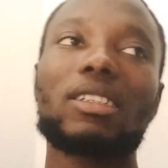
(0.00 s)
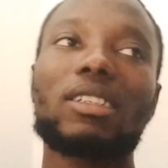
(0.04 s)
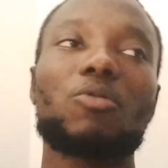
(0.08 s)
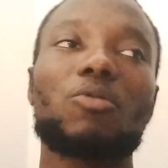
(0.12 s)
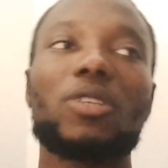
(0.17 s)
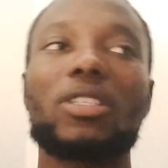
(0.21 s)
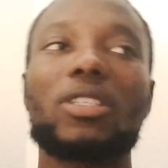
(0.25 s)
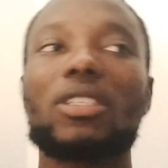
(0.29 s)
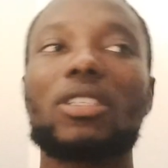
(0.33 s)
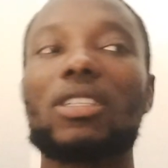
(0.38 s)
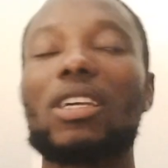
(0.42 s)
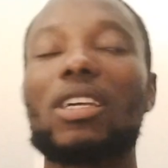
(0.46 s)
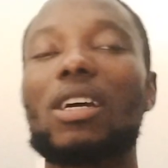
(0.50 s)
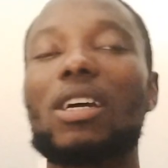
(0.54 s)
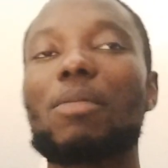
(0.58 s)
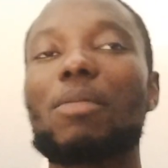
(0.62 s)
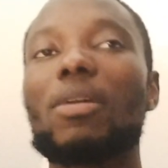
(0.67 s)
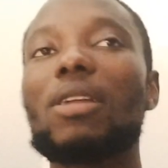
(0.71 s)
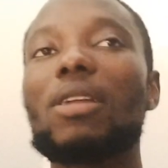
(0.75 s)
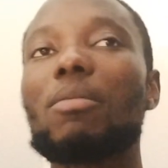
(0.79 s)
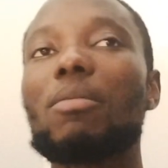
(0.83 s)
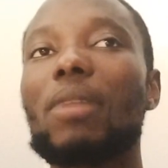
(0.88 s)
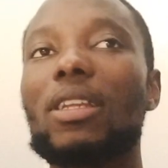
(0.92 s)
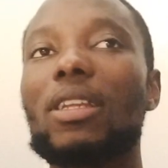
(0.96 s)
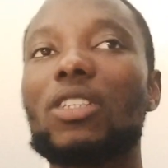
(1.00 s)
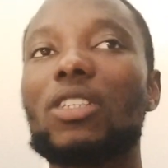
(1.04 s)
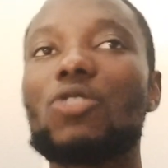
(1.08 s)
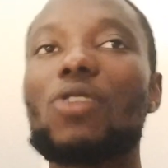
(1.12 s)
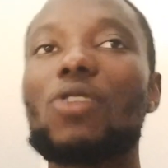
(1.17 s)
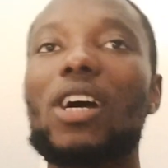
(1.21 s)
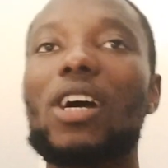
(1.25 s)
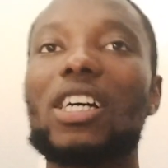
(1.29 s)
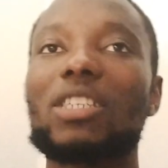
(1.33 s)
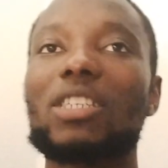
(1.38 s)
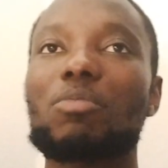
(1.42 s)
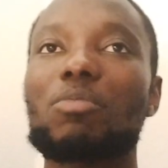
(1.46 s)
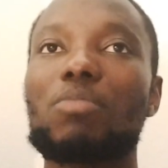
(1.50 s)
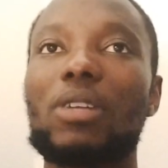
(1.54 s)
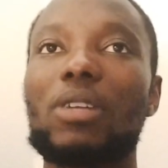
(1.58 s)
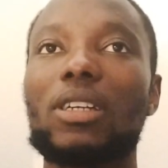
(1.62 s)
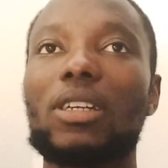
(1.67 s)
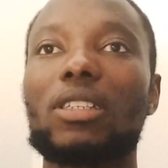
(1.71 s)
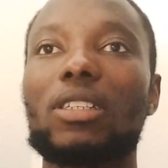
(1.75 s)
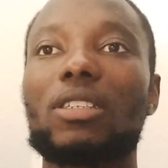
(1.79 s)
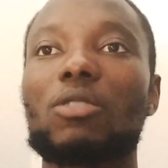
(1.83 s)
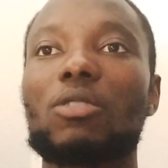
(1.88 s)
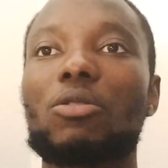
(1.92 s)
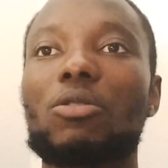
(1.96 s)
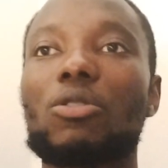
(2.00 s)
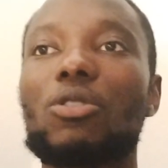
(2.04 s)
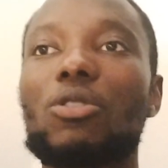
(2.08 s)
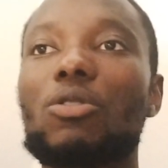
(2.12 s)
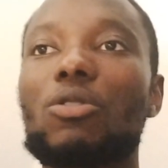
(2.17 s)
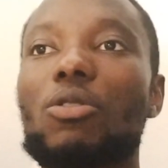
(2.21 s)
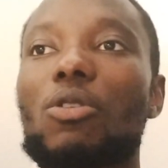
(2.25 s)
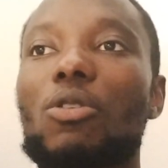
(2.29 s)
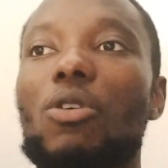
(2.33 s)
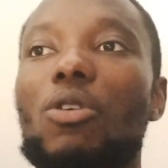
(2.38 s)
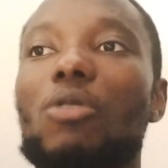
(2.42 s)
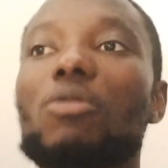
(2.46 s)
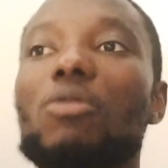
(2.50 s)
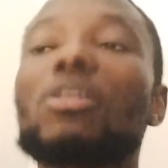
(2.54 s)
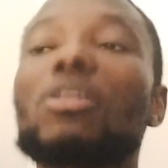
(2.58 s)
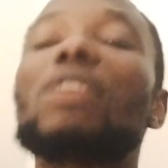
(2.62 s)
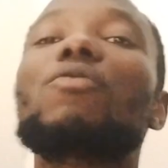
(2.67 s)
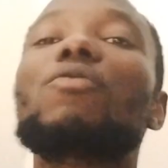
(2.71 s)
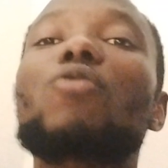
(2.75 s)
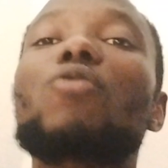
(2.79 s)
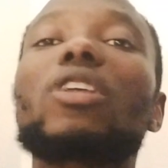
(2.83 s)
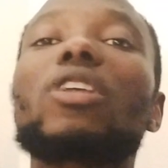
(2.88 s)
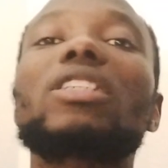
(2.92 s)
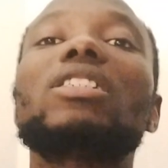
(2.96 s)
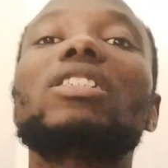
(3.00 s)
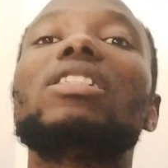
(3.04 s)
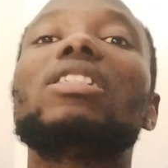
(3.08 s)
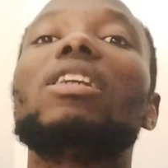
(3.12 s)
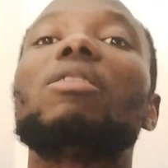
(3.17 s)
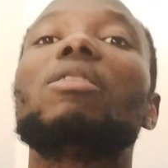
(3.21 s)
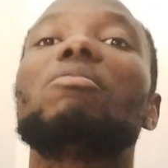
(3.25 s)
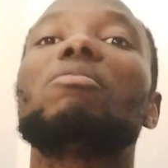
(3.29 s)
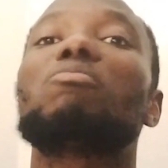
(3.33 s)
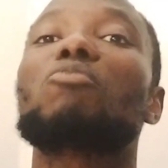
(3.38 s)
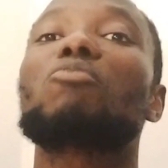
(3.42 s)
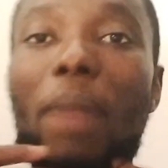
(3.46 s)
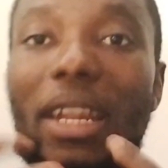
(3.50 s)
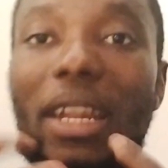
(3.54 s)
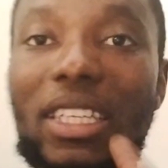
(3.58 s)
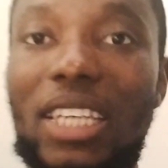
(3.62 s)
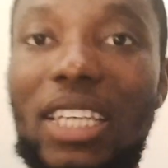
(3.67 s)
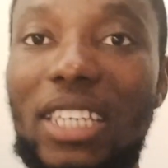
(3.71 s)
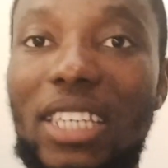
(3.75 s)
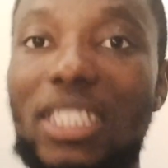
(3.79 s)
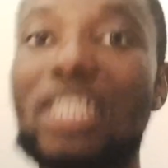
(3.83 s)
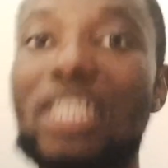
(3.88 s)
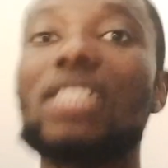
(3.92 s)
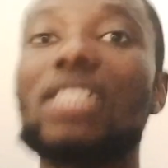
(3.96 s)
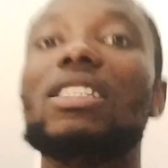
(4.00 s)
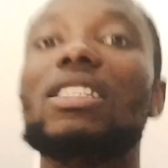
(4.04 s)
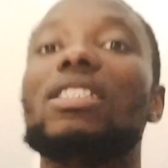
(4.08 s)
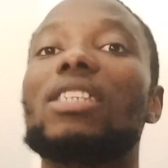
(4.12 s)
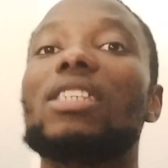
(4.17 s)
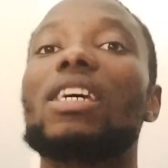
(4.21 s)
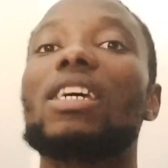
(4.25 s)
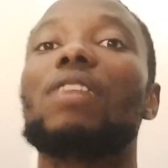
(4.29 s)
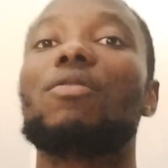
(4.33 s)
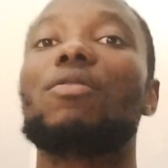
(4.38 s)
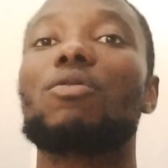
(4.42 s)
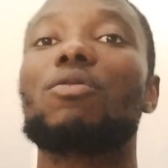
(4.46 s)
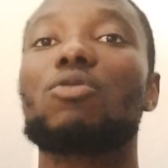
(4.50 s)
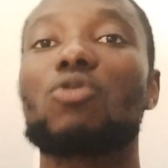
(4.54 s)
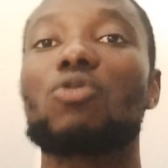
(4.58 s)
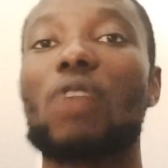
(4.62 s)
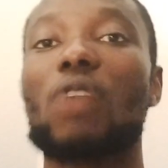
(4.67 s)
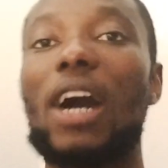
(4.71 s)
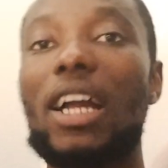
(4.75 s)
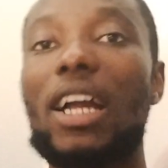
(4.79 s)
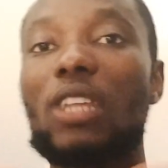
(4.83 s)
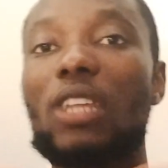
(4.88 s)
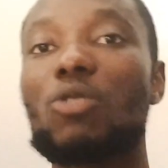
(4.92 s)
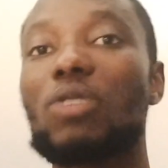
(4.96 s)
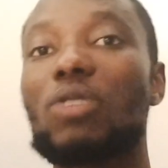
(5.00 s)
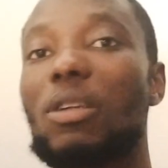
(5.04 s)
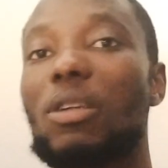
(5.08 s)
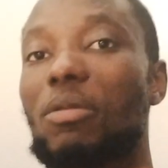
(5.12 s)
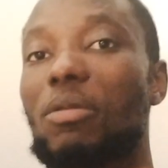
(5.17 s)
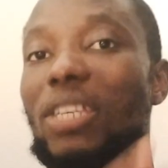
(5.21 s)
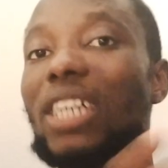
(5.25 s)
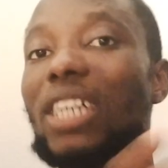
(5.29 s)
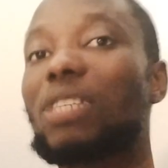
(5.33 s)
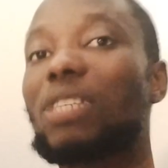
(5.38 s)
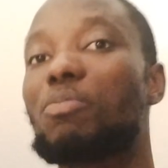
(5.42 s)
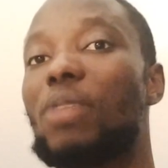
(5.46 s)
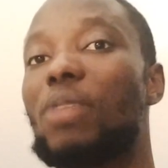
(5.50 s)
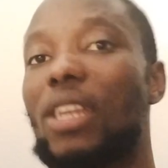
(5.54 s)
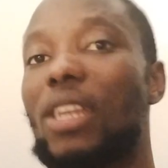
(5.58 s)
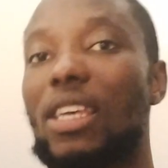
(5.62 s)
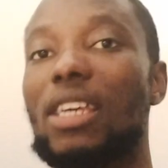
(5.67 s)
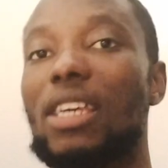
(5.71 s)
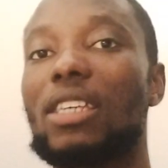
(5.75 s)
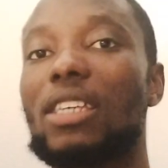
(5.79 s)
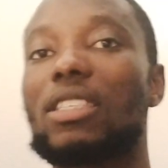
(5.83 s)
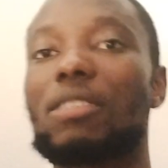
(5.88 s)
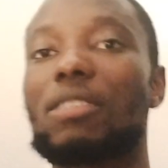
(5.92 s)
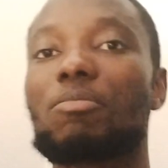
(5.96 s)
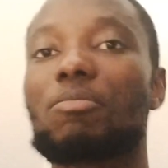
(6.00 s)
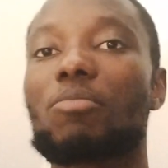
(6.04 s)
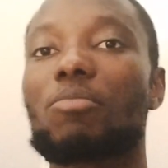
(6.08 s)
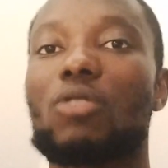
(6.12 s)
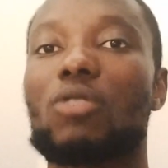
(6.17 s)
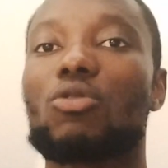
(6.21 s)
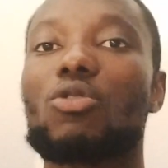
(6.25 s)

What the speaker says: With the managerial aspects, they've gotten the managers they deserve to handle such players.